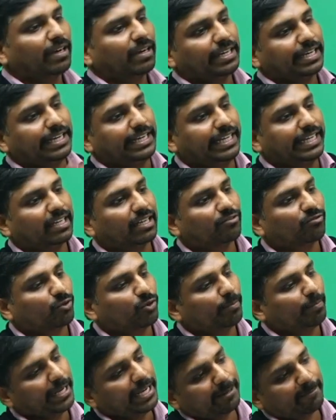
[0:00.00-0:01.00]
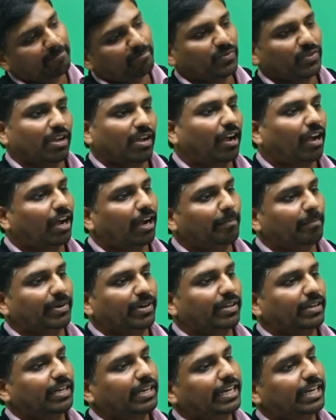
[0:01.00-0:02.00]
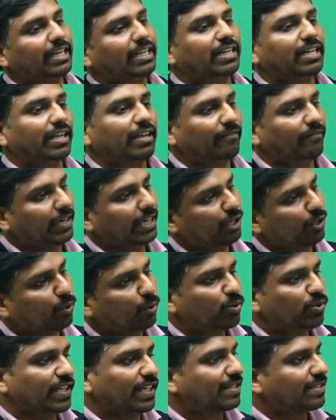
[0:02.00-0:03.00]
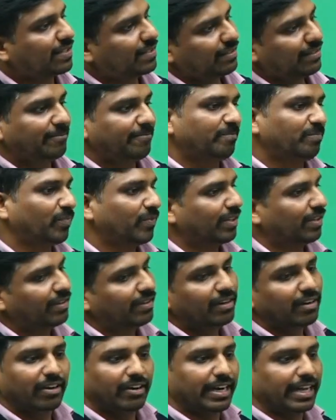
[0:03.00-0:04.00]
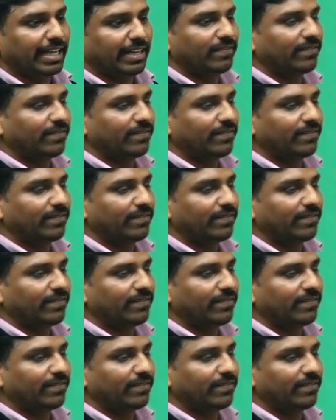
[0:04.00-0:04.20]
Deer would be harmed, it will lose its life.